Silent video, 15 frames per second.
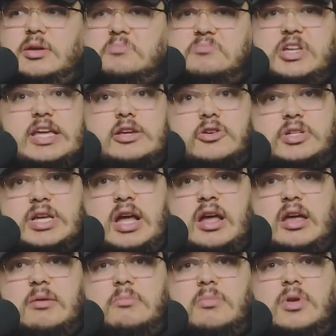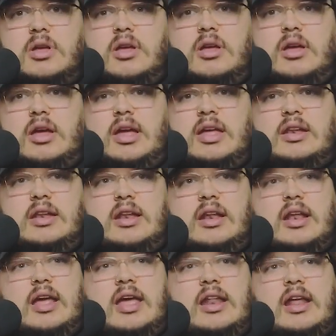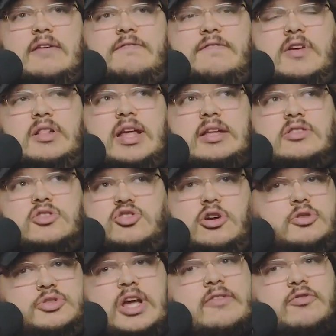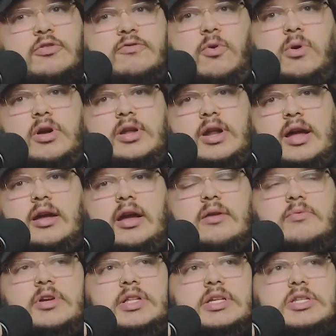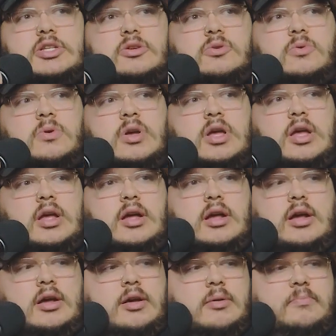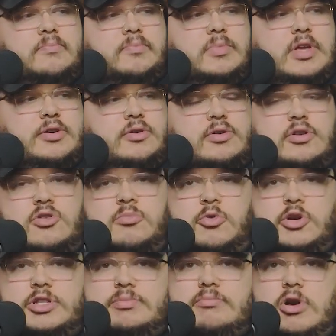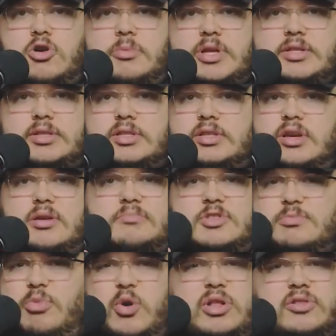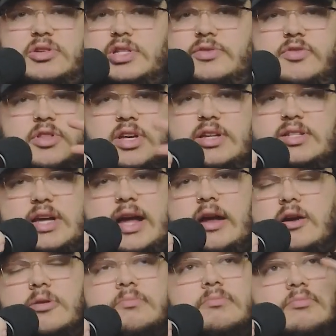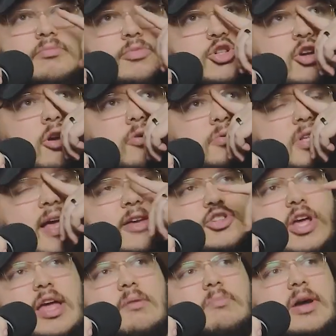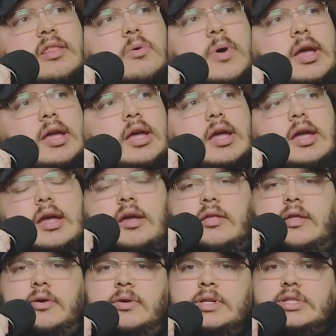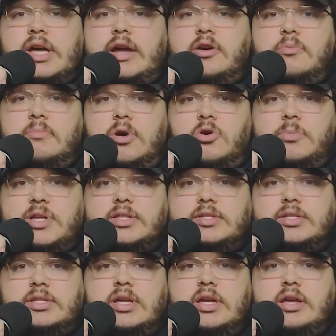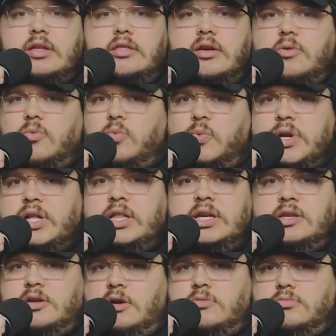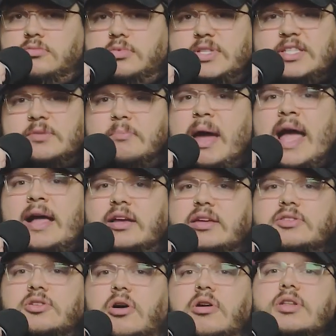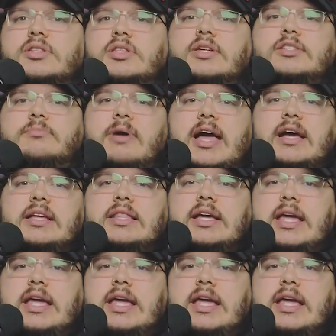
Take your time, and and I feel like the show suffered for it. I, I really do. Um, there are numerous moments. Um, spoilers for the entire show slash game, by the way. There are entire moments that really don't smack as hard as they smack in the